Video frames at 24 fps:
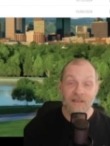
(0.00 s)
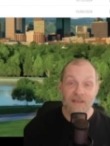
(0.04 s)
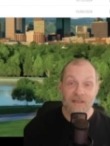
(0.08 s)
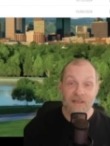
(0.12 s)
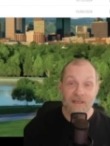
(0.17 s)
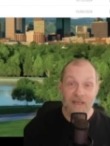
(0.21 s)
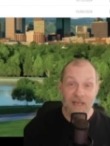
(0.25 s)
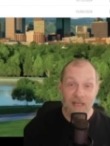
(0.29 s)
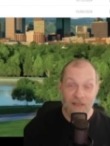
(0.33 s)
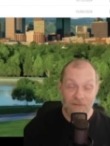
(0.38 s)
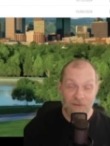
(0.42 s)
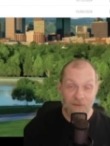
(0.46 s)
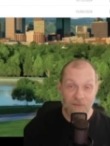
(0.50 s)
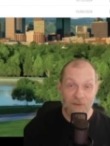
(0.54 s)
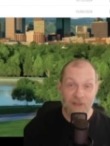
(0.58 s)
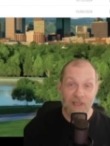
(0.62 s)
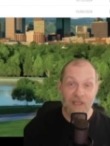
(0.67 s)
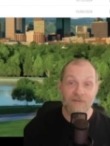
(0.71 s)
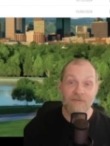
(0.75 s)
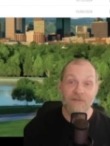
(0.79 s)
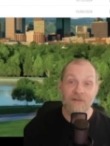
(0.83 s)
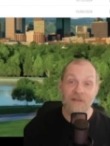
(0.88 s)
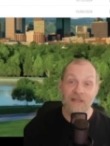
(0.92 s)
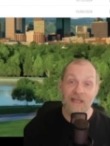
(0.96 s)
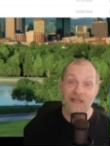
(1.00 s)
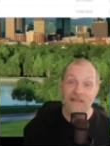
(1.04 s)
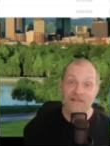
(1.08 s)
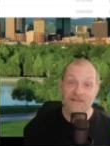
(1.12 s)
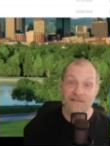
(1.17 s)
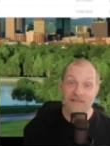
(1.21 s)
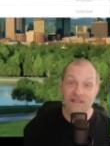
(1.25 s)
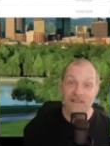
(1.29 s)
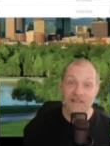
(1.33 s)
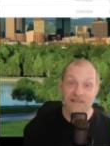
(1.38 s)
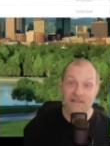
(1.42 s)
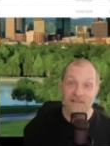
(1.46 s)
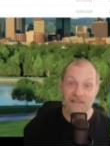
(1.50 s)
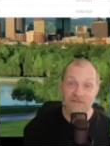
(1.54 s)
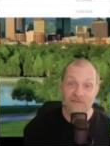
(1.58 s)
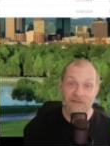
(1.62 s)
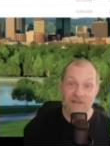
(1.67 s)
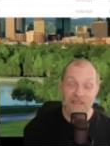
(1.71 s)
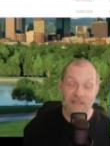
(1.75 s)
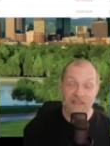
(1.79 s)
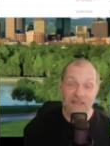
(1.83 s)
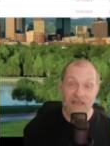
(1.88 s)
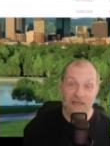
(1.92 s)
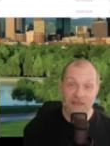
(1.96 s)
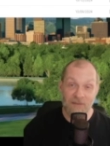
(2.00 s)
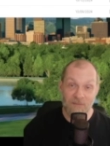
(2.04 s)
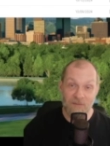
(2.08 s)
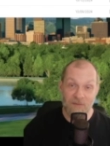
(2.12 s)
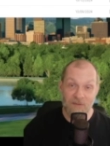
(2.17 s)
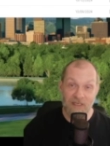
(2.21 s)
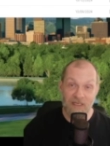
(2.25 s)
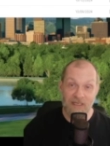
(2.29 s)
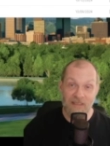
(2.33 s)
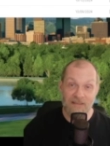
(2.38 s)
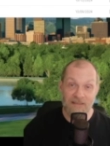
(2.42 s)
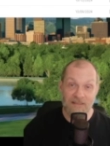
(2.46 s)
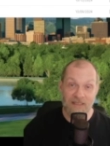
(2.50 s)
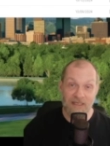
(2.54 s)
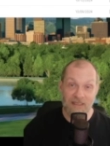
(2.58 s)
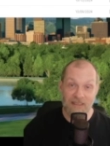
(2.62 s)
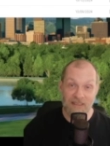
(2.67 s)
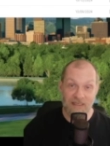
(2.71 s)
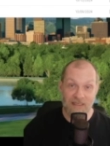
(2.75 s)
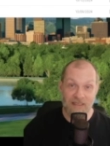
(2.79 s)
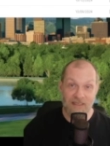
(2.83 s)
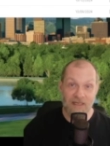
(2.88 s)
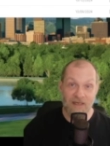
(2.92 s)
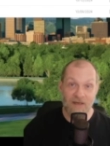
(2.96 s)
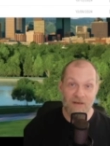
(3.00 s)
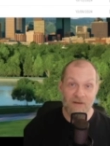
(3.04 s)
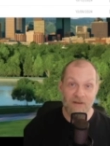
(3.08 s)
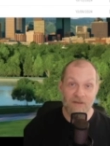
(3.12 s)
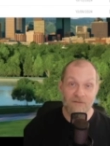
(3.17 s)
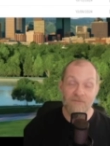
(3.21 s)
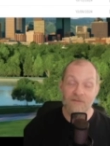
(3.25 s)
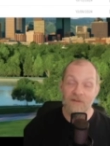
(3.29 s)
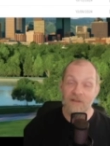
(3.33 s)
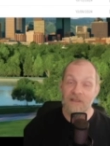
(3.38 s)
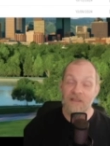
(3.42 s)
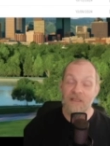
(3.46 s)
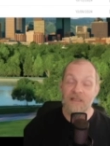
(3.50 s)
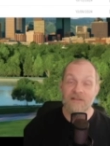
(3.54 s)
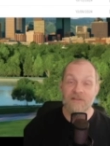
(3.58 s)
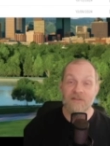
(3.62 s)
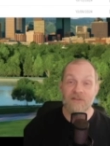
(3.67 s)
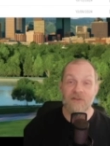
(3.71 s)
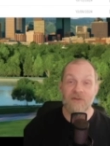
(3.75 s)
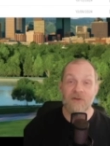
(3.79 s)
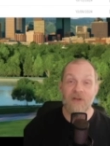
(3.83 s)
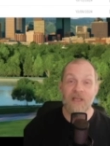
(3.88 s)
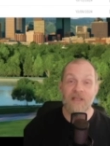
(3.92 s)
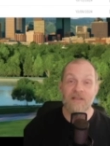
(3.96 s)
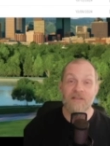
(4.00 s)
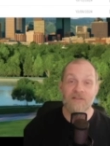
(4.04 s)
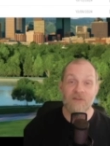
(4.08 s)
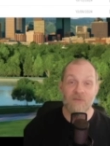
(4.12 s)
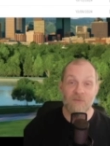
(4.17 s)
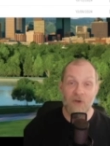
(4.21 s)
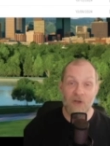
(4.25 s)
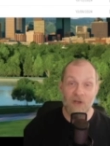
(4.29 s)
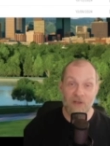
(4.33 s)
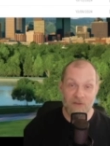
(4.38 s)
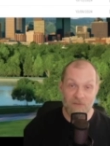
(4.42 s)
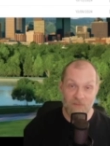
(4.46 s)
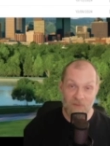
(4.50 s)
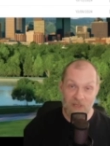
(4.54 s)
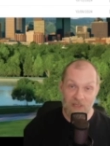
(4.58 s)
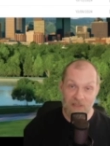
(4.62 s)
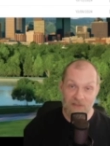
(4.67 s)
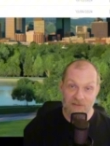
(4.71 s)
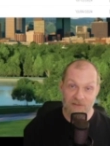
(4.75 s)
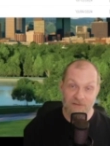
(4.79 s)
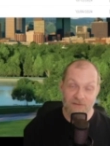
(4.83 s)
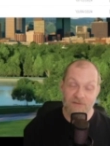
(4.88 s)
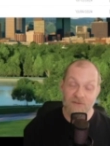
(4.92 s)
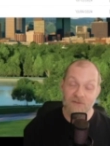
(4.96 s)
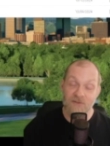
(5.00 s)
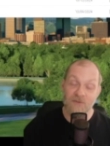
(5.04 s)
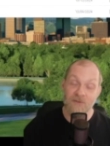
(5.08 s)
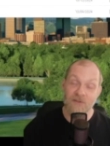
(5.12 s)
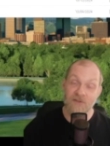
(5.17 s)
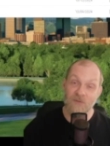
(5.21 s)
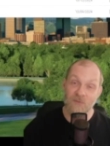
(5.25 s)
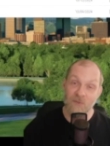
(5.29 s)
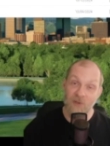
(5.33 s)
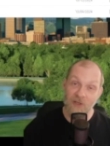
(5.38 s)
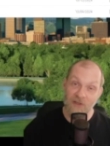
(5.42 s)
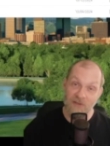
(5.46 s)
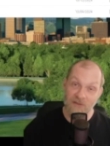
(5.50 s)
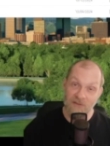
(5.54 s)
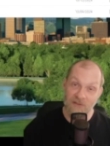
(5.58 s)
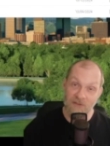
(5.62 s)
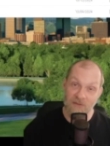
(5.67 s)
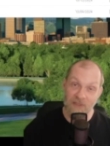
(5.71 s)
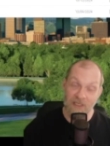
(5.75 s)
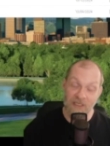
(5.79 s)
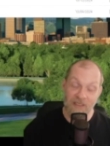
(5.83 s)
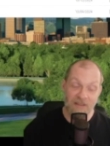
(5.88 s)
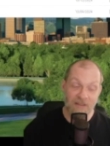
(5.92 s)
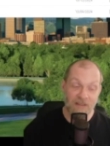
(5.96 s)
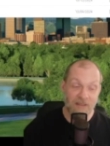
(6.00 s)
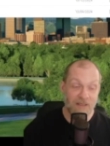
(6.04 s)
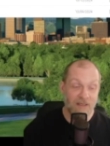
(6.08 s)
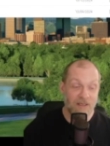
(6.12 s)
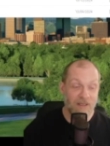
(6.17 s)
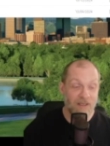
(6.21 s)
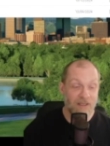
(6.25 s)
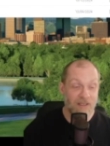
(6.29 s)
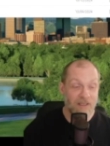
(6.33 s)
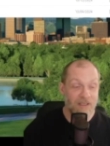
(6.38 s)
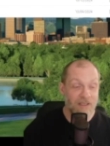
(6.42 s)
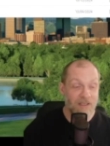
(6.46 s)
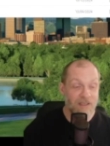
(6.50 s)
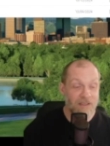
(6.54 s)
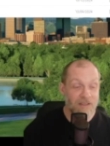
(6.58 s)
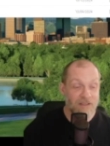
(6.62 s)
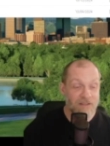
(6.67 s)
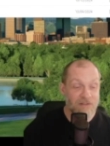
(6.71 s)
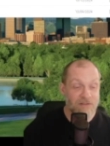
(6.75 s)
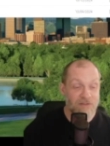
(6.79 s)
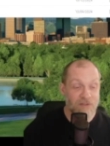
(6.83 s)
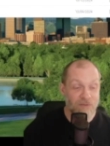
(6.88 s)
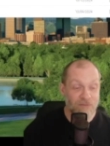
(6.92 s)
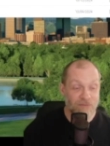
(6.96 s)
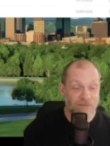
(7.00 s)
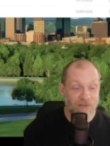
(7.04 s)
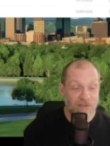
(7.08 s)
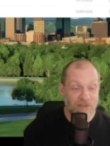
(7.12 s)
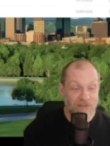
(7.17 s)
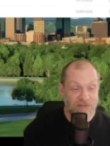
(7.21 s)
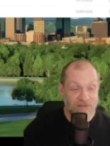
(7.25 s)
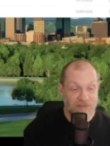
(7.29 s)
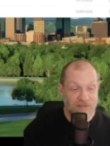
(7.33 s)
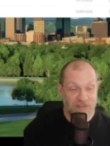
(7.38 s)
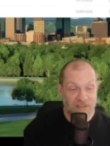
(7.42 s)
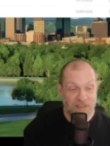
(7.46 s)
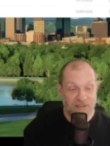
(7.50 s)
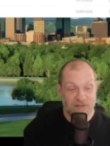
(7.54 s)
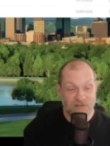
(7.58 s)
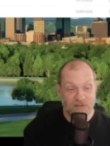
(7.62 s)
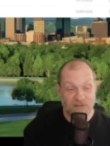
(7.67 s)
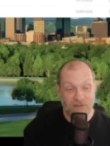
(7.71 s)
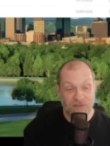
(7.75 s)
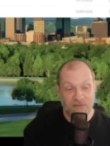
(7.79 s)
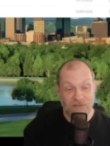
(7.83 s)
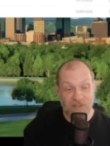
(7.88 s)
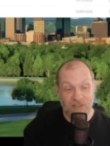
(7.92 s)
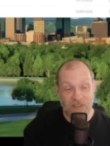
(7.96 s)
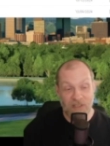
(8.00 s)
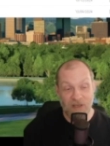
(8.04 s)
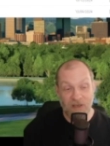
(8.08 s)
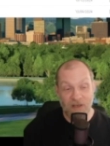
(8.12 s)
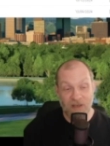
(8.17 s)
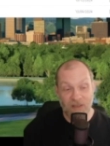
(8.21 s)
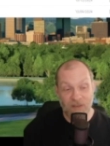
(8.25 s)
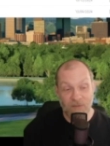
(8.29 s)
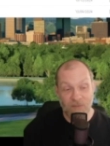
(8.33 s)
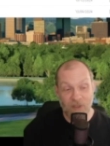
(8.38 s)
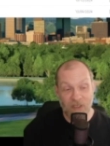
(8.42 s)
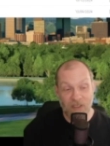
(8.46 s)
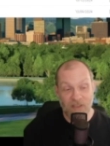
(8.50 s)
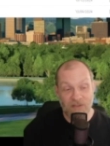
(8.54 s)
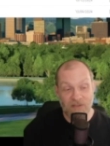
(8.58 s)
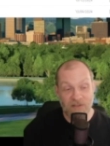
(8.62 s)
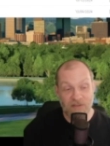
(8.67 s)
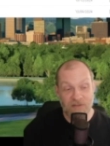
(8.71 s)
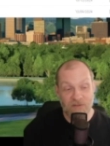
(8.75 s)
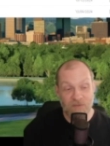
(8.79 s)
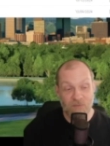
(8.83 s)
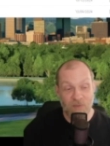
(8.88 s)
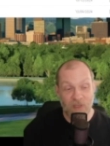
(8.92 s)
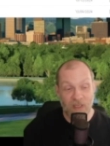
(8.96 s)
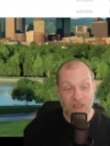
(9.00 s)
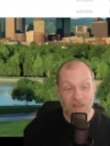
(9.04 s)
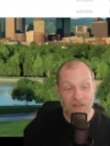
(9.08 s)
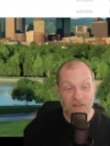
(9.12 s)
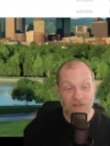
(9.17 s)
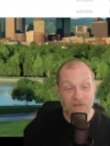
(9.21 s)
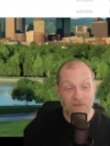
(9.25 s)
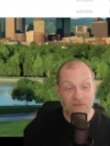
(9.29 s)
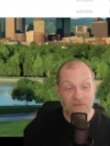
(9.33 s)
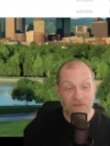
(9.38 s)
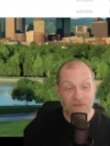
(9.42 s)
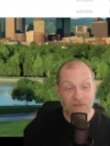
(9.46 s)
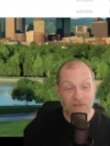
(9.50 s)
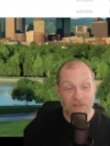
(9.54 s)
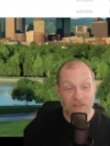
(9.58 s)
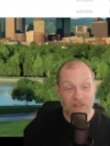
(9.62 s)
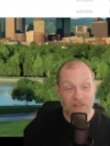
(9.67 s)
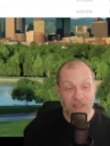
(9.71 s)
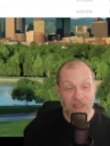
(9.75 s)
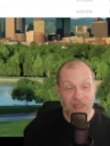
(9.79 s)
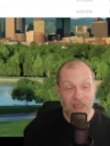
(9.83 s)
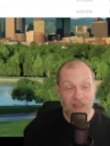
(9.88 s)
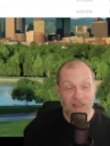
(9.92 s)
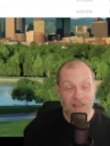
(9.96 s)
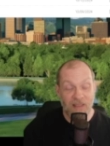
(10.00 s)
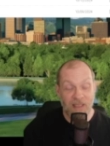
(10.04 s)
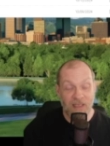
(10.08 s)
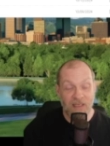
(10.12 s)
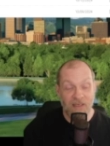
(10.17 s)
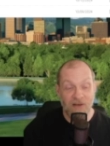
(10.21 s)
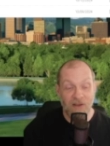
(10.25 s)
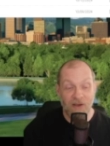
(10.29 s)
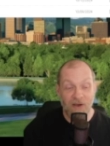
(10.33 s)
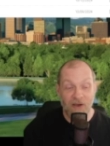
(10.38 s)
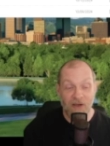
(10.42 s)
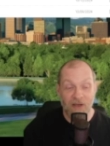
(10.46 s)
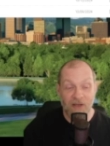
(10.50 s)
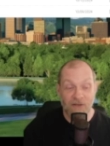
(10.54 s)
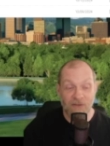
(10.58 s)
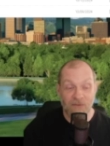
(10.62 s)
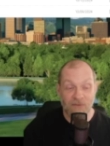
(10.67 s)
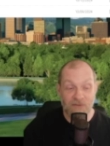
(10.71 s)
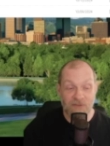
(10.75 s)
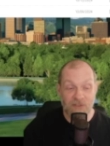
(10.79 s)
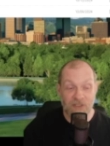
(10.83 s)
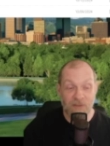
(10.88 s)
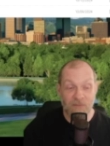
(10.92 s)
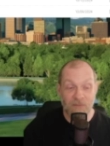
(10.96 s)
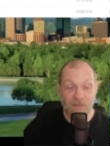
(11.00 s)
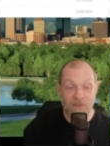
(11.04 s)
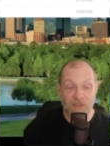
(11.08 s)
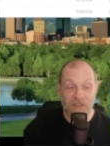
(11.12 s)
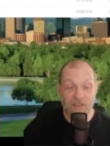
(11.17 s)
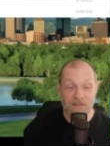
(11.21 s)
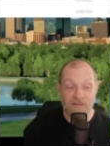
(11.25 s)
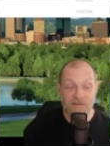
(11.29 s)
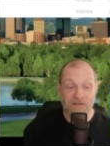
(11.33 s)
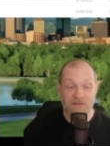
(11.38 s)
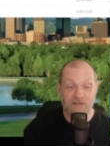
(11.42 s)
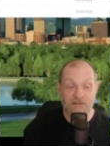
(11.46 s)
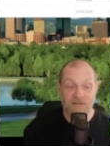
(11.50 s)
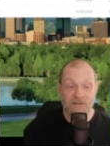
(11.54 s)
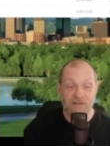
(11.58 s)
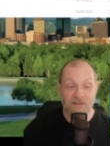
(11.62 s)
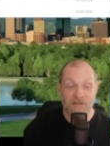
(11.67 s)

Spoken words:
Now that we have the last activity update taken care of, let's create some automations to respond to it. So first, let's go to the Automations menu and then Auto Templates.